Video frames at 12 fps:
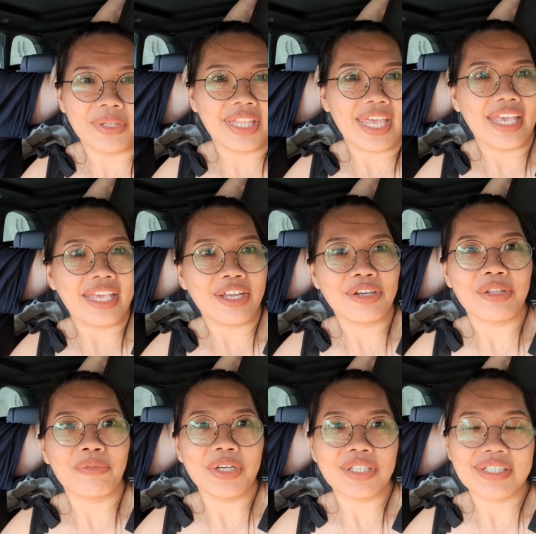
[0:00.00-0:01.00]
they hear the
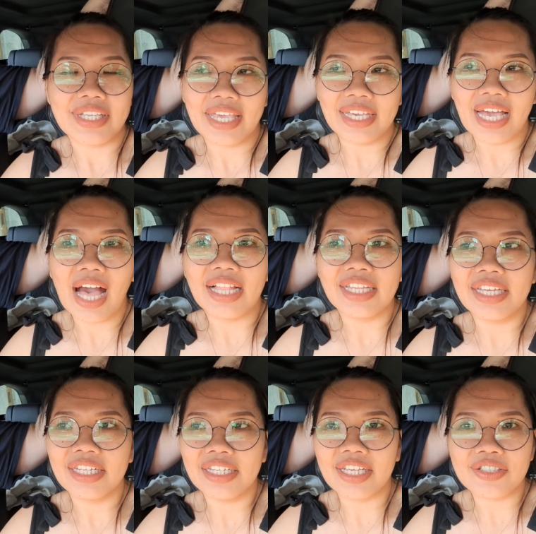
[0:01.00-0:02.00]
word St.
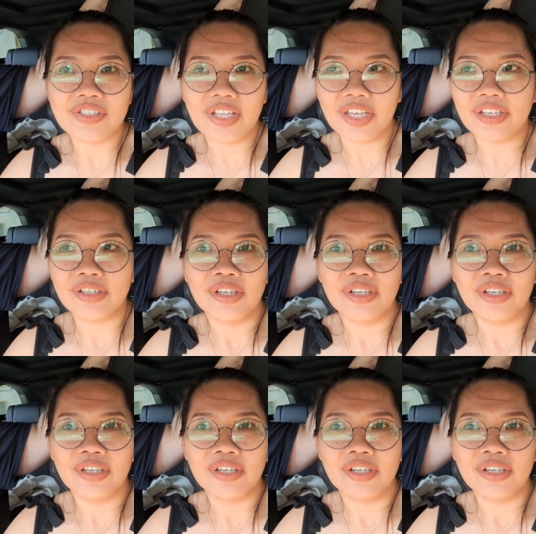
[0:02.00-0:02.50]
Gallen, it's like